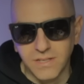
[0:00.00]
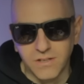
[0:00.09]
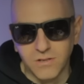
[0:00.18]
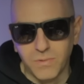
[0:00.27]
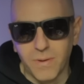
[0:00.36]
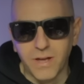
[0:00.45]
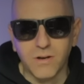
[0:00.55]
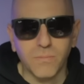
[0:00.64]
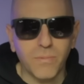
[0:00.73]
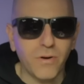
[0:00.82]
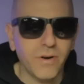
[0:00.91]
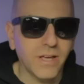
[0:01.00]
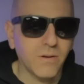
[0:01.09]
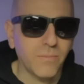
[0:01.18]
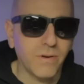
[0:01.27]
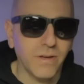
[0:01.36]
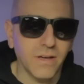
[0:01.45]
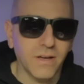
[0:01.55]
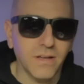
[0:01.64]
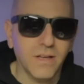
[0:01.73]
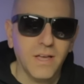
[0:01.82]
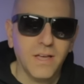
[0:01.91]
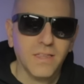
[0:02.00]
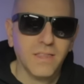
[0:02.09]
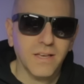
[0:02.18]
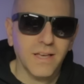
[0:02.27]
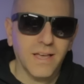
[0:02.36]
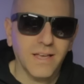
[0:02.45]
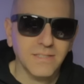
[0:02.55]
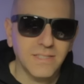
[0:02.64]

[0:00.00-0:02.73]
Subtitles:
It could be Michael Burry, it could be the